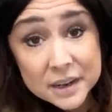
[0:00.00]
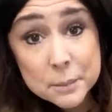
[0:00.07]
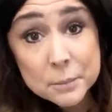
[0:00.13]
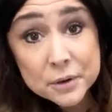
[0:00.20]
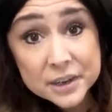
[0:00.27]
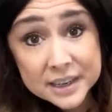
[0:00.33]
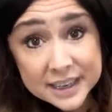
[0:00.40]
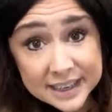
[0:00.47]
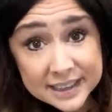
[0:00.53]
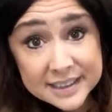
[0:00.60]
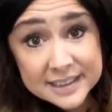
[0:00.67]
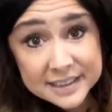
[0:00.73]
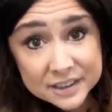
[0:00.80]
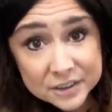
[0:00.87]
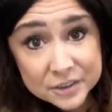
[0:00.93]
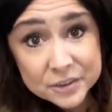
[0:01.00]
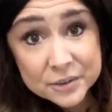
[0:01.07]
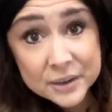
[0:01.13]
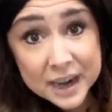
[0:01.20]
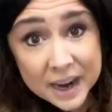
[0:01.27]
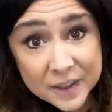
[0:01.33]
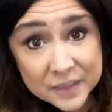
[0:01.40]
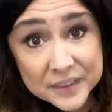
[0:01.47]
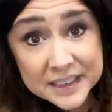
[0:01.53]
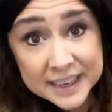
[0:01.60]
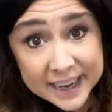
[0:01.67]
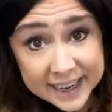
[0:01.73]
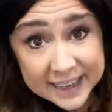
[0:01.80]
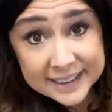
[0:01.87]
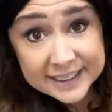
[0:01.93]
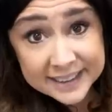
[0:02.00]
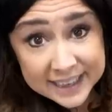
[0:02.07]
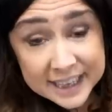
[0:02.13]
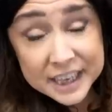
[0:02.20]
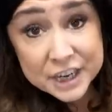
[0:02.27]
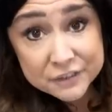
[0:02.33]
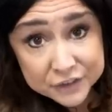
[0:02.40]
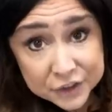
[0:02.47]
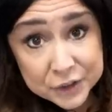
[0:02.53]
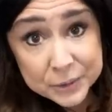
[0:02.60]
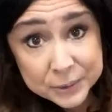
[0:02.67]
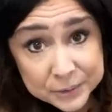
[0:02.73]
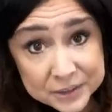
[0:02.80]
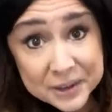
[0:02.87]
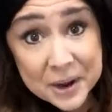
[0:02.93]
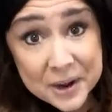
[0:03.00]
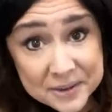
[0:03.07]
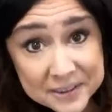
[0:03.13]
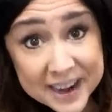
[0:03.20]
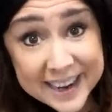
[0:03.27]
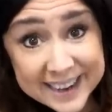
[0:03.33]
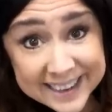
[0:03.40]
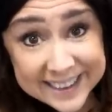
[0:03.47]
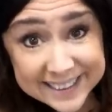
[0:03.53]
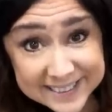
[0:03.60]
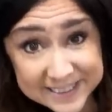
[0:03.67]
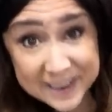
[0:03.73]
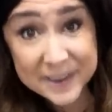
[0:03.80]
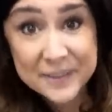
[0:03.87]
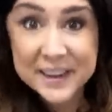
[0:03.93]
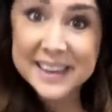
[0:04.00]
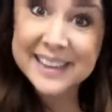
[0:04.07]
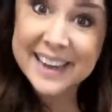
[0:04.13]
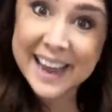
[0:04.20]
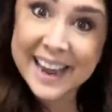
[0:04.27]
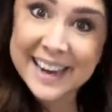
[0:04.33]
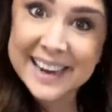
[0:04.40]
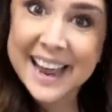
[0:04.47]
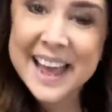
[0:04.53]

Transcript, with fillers: Bernina dealers throughout the land give a hoot, all right? So, yay,